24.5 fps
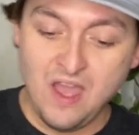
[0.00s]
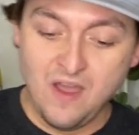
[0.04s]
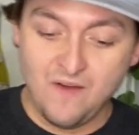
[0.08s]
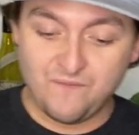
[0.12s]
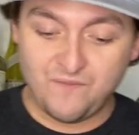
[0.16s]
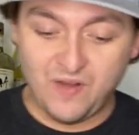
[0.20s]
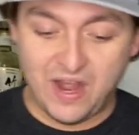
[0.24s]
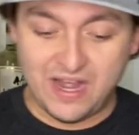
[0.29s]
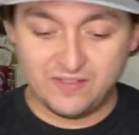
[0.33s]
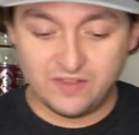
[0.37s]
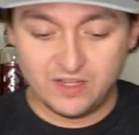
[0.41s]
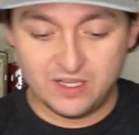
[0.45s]

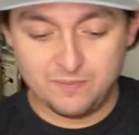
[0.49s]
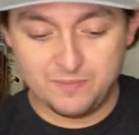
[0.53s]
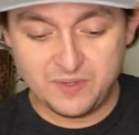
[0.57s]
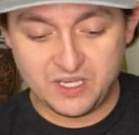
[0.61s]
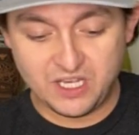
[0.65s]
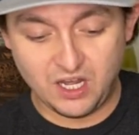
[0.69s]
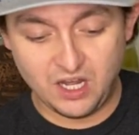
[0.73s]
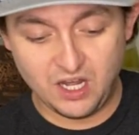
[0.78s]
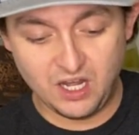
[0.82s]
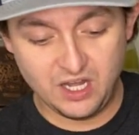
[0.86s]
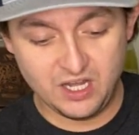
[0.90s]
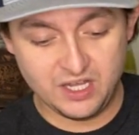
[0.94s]
Finally,
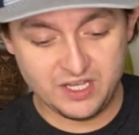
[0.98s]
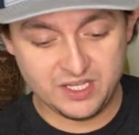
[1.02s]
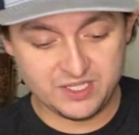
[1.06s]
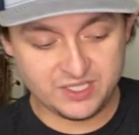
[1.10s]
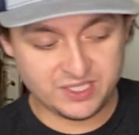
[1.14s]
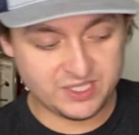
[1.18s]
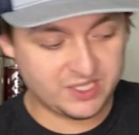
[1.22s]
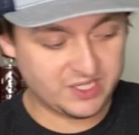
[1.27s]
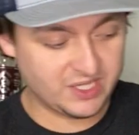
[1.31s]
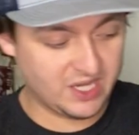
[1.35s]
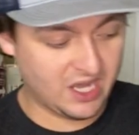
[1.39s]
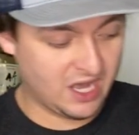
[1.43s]

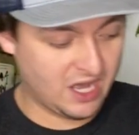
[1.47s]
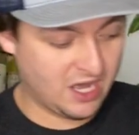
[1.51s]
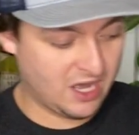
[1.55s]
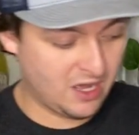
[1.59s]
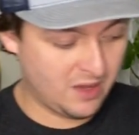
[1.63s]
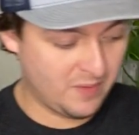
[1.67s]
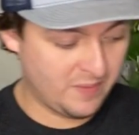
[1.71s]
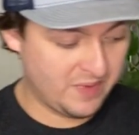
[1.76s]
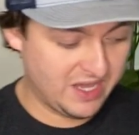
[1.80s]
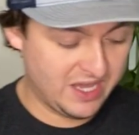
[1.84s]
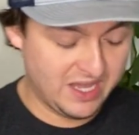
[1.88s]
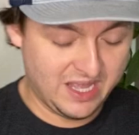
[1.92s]
because
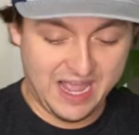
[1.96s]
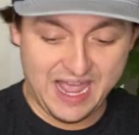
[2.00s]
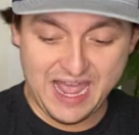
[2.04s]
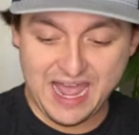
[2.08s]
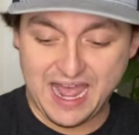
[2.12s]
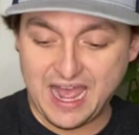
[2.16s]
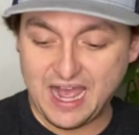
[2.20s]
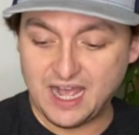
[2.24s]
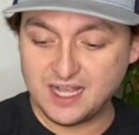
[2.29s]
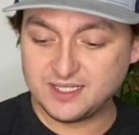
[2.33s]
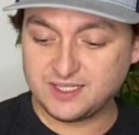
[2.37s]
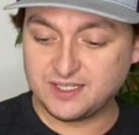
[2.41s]
it
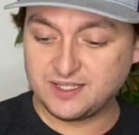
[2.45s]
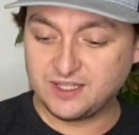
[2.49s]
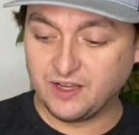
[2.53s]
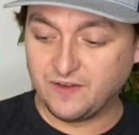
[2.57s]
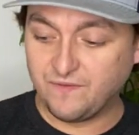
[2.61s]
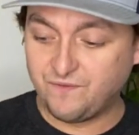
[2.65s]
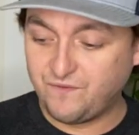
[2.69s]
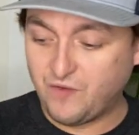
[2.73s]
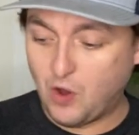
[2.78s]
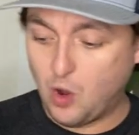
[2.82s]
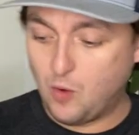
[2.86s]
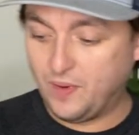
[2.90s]
has the
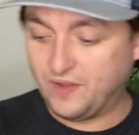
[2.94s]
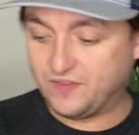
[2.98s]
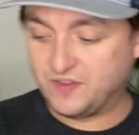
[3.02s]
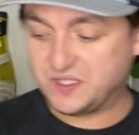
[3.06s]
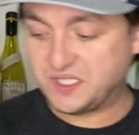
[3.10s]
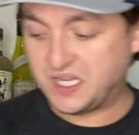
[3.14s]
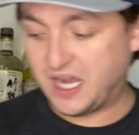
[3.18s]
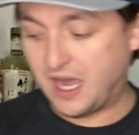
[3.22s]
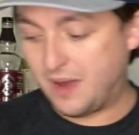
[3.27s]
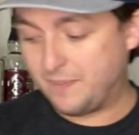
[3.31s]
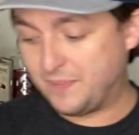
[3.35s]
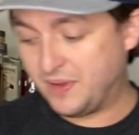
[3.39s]
foam on the
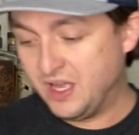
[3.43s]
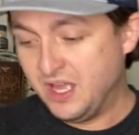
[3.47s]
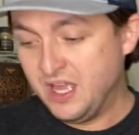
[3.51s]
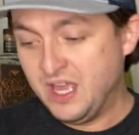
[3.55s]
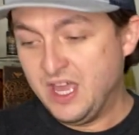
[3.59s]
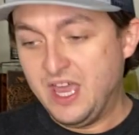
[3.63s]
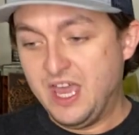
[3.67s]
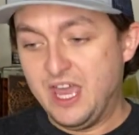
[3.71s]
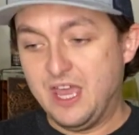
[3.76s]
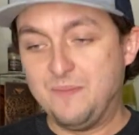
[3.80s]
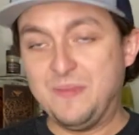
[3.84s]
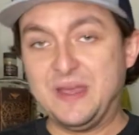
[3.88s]
top,
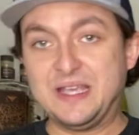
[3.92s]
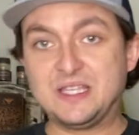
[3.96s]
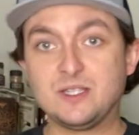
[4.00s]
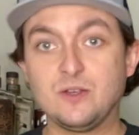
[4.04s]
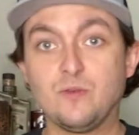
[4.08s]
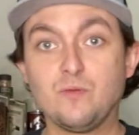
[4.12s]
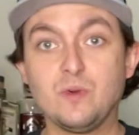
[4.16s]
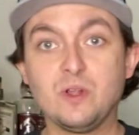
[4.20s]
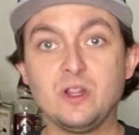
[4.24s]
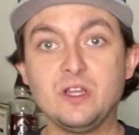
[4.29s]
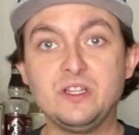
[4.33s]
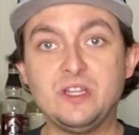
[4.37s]
it makes
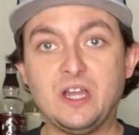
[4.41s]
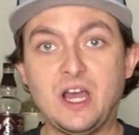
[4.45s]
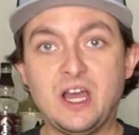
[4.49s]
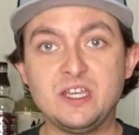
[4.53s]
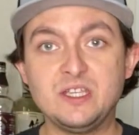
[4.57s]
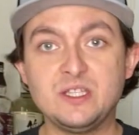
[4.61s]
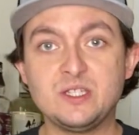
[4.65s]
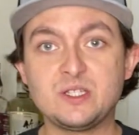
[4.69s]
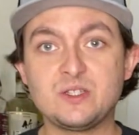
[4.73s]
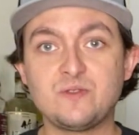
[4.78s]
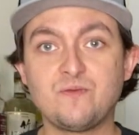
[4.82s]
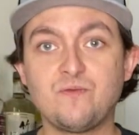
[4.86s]
it really
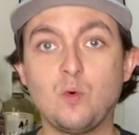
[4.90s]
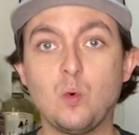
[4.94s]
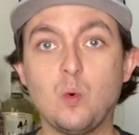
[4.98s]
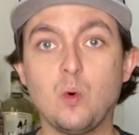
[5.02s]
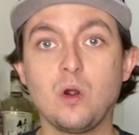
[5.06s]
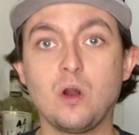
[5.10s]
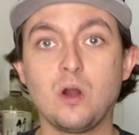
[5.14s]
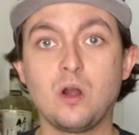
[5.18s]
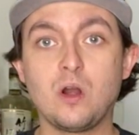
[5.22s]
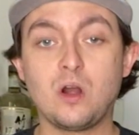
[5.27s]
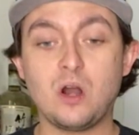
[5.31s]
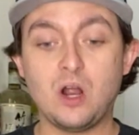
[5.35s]
nice
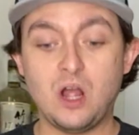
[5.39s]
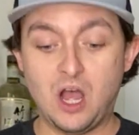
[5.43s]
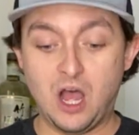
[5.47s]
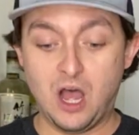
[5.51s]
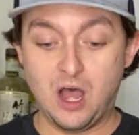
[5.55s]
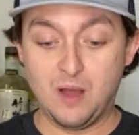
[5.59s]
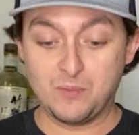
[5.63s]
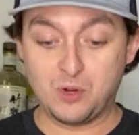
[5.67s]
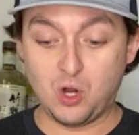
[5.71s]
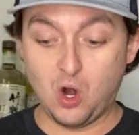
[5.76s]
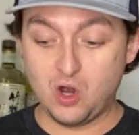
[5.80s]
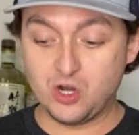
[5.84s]
for
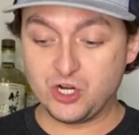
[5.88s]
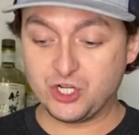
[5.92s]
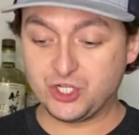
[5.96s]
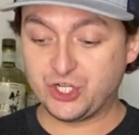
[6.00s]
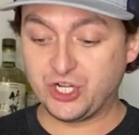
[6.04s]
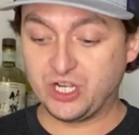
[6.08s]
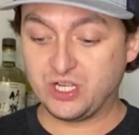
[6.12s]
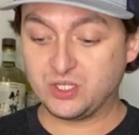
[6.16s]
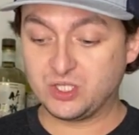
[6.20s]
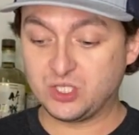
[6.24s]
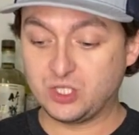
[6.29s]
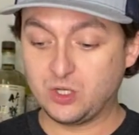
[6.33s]

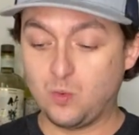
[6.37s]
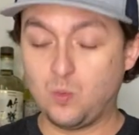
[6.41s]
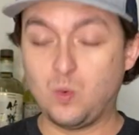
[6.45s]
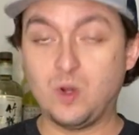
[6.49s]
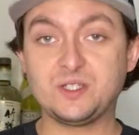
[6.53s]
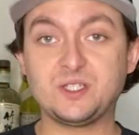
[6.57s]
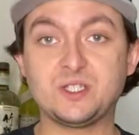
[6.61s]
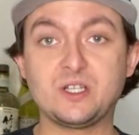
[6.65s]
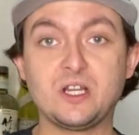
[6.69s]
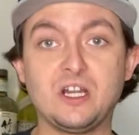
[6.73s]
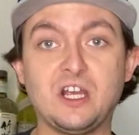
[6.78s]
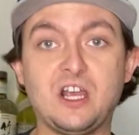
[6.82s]
garnishing. So
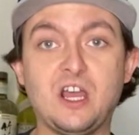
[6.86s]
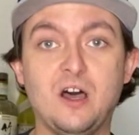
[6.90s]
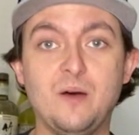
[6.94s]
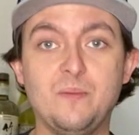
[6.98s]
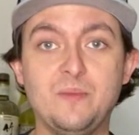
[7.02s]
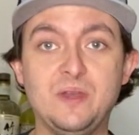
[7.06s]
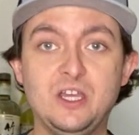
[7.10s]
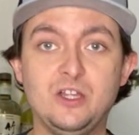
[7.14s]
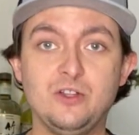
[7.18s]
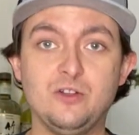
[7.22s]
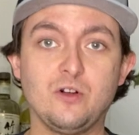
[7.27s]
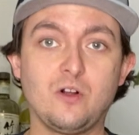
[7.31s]
what's gonna come
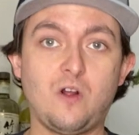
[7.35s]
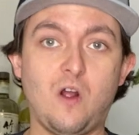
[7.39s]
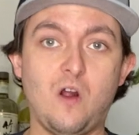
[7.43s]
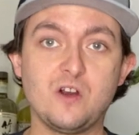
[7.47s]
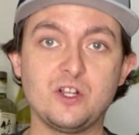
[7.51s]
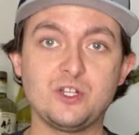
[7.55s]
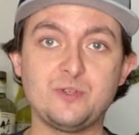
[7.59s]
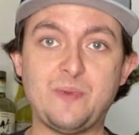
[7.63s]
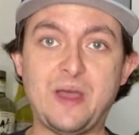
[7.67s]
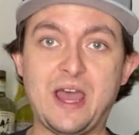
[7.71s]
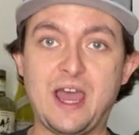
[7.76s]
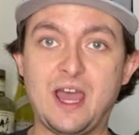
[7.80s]
in your
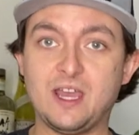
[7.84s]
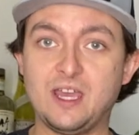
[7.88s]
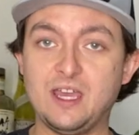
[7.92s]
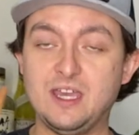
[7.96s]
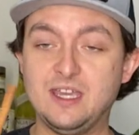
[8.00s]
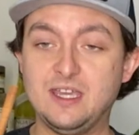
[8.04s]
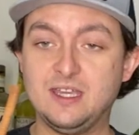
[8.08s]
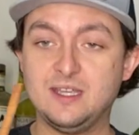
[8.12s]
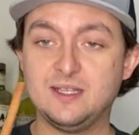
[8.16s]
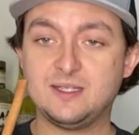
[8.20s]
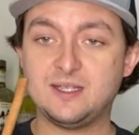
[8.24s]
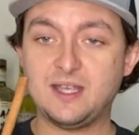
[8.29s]
garnish bag
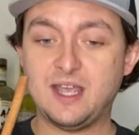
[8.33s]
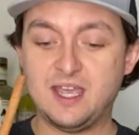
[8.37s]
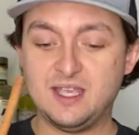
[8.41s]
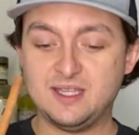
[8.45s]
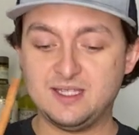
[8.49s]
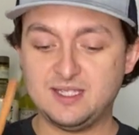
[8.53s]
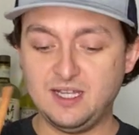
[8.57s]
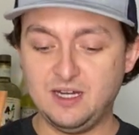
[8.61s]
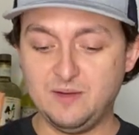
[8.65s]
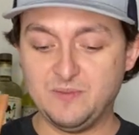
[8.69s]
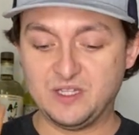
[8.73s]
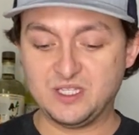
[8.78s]
is a
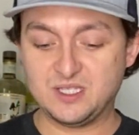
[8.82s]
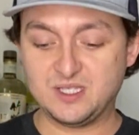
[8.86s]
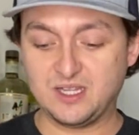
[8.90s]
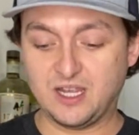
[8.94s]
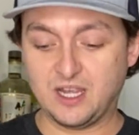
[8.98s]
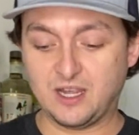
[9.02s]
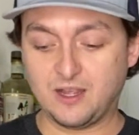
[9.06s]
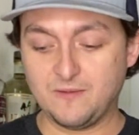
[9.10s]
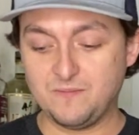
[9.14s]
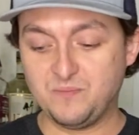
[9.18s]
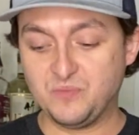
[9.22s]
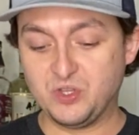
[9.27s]
cinnamon
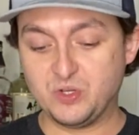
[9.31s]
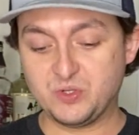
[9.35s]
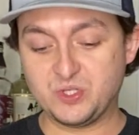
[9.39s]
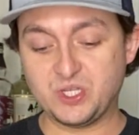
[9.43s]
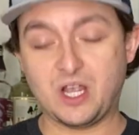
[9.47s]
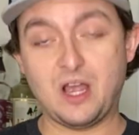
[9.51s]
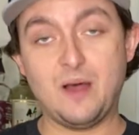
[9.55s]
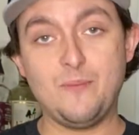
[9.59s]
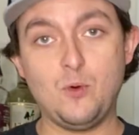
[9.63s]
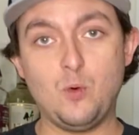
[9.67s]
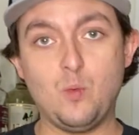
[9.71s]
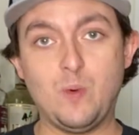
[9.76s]
stick. And there's a
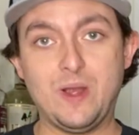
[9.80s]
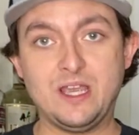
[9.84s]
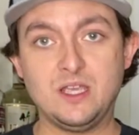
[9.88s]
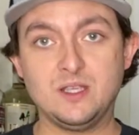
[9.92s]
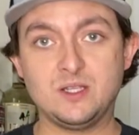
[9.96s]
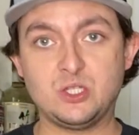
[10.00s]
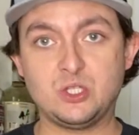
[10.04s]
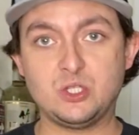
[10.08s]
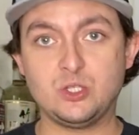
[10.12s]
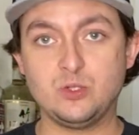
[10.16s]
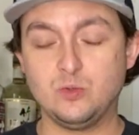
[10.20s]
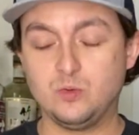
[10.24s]
couple
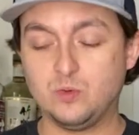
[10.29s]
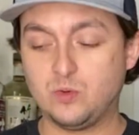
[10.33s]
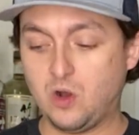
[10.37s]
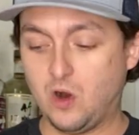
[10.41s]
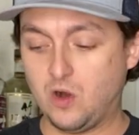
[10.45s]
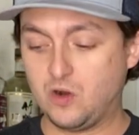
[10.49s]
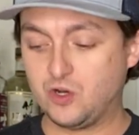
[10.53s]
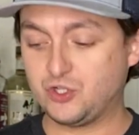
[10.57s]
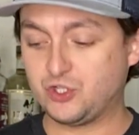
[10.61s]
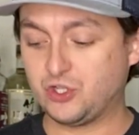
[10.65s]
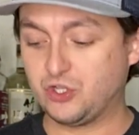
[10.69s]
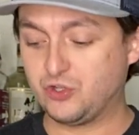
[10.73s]
ways to
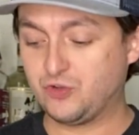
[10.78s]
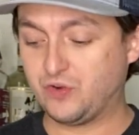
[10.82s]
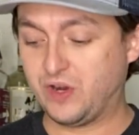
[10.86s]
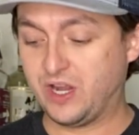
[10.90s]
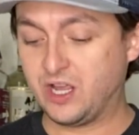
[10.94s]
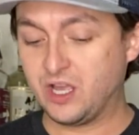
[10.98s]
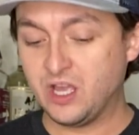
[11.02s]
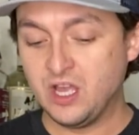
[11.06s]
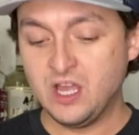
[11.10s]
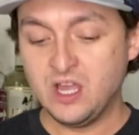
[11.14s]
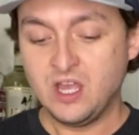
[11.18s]
garnish the drink.